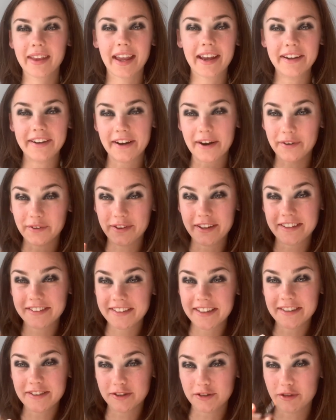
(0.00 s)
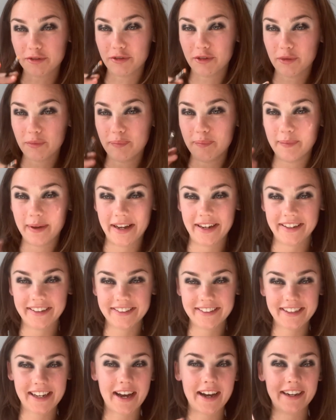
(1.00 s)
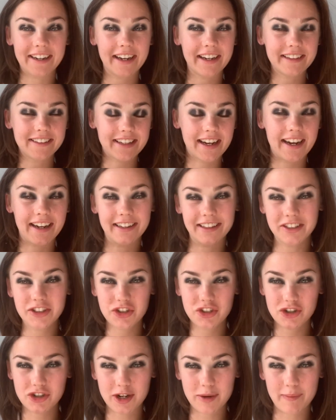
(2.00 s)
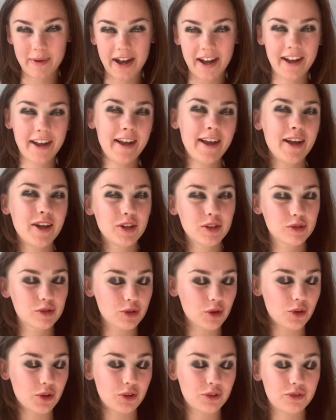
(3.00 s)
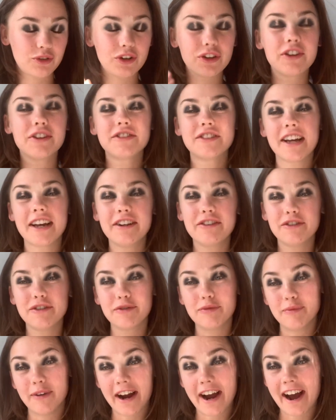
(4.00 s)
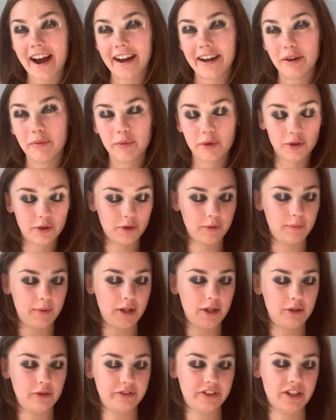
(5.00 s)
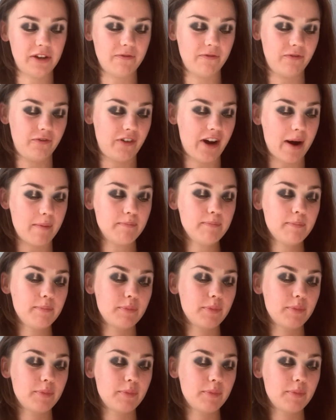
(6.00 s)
Now this is the fun bit. I get to add shimmer. So for the centre of my eye, I'm going to be using Vamp,